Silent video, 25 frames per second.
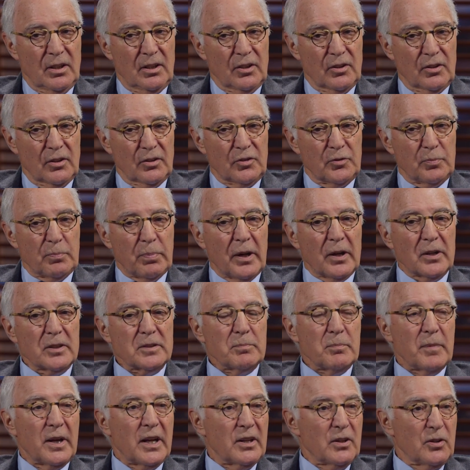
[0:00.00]
uh,
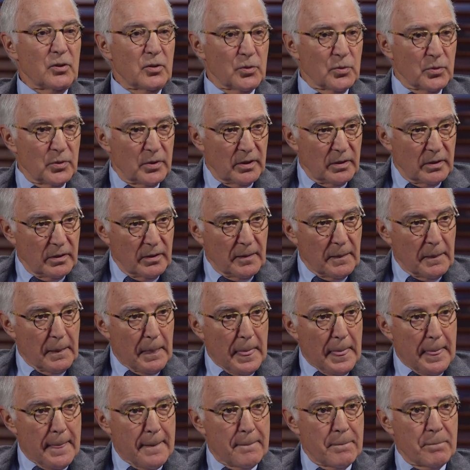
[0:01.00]
sparked my career.
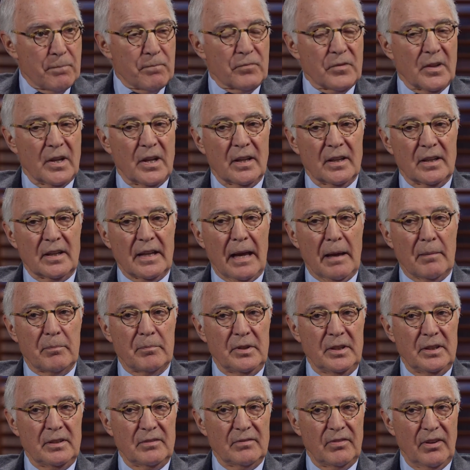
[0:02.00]
It got
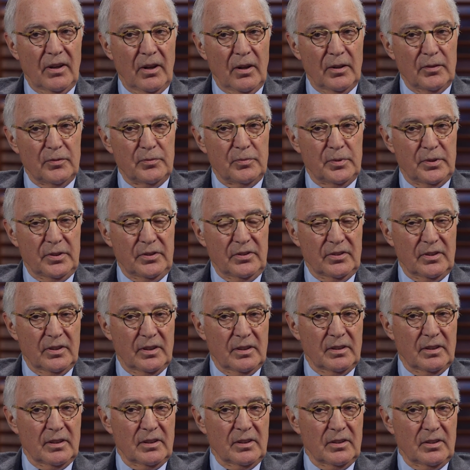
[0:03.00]
me involved with
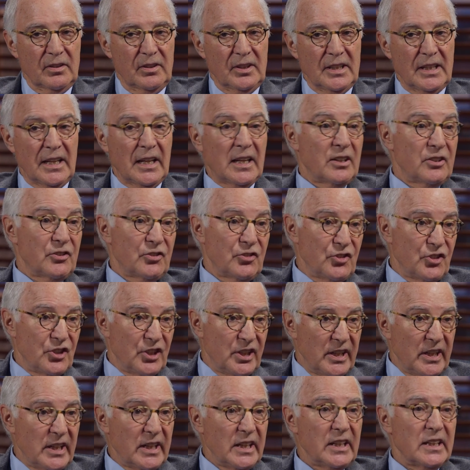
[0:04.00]
uh, the
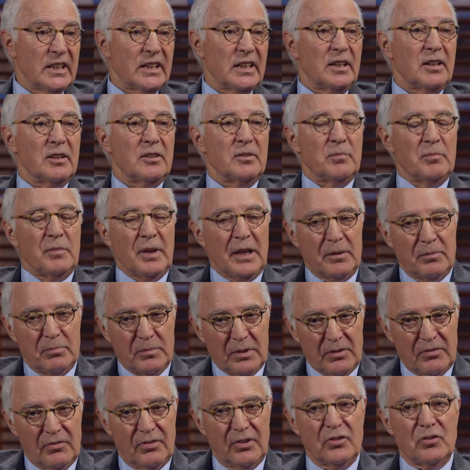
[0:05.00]
ASGE and it made
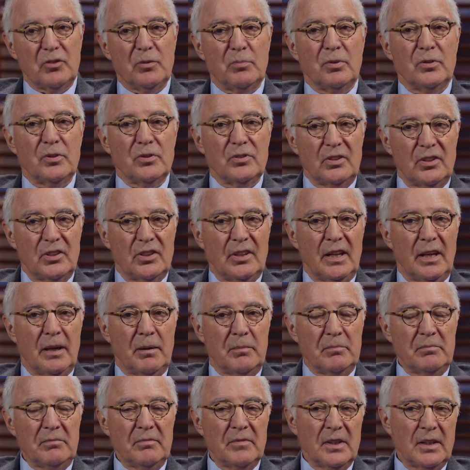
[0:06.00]
me visible to
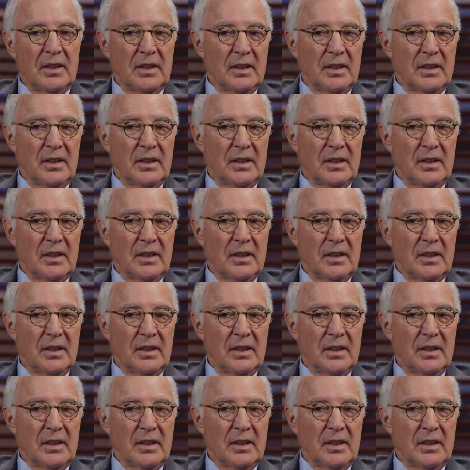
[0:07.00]
them.